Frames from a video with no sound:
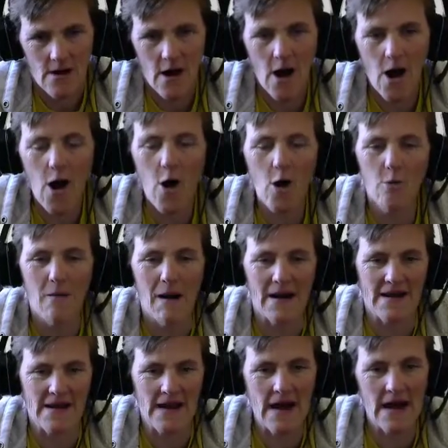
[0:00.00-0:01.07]
Oh
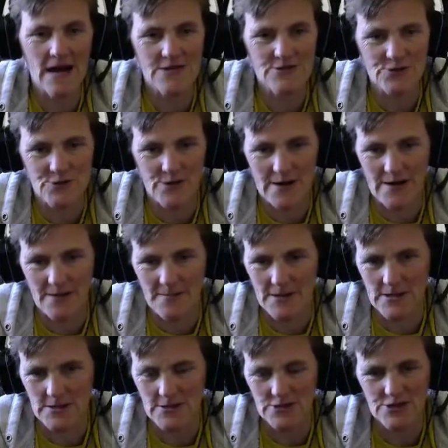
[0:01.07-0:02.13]
my gosh,
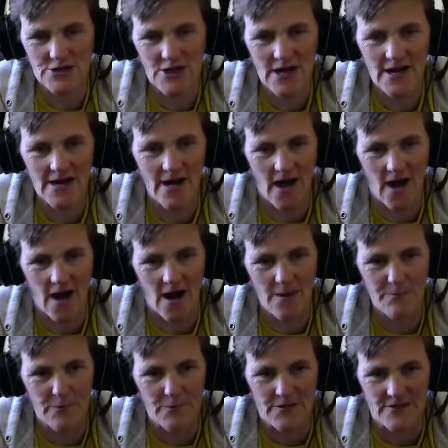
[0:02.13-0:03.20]
Grandma. Shut
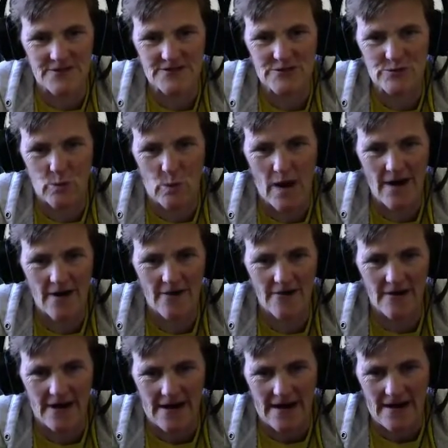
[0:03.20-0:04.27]
up with the
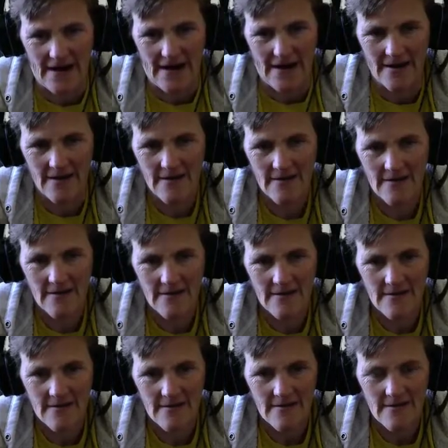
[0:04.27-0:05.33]
swearing.
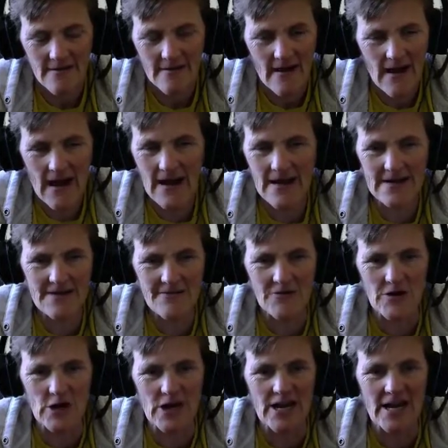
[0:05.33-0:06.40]
I ain't
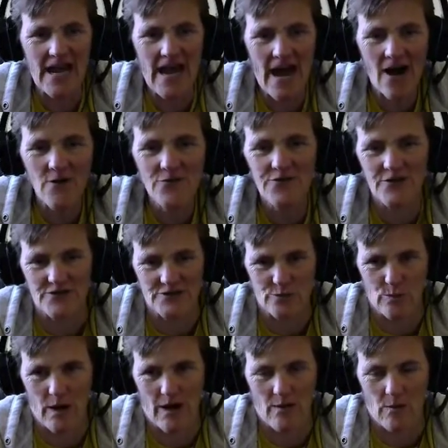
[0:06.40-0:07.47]
even gonna count the
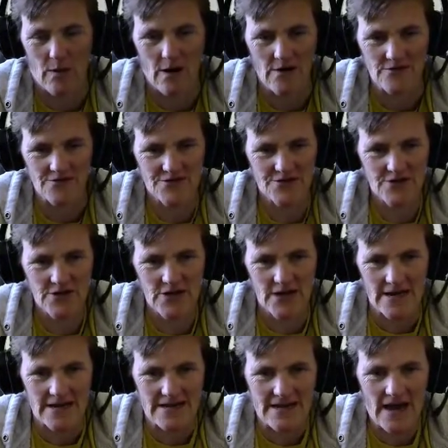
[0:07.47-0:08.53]
swear words.
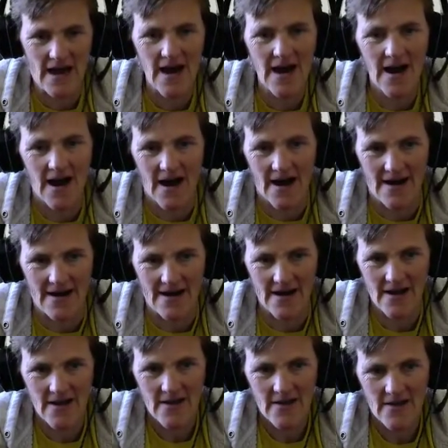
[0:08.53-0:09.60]
Good God.
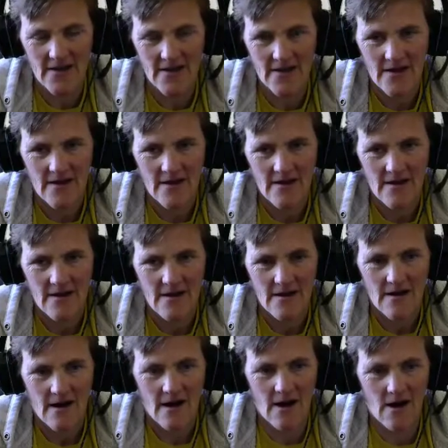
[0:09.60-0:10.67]
Oh, okay, let's go this
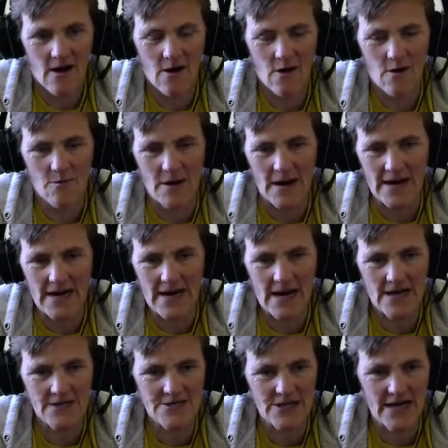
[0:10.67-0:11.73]
way. Oh my
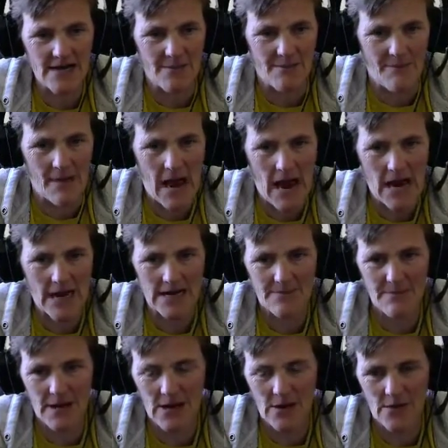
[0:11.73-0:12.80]
gosh, I had a potty
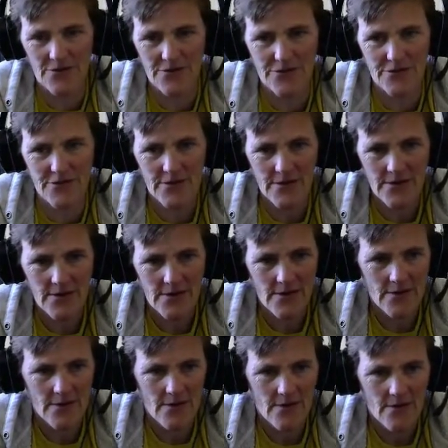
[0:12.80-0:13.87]
mouth.
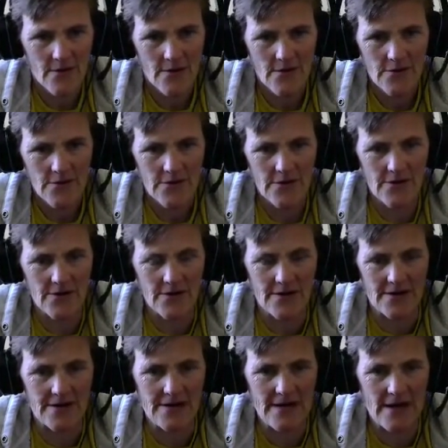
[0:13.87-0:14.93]
Before,
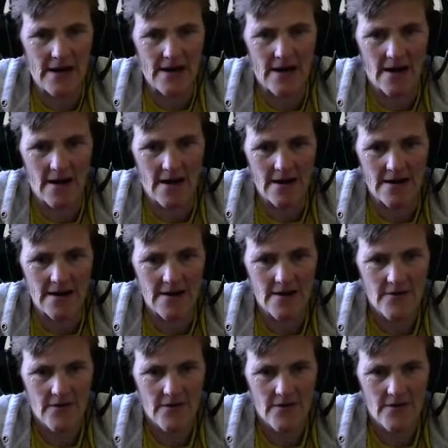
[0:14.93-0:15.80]
Good God.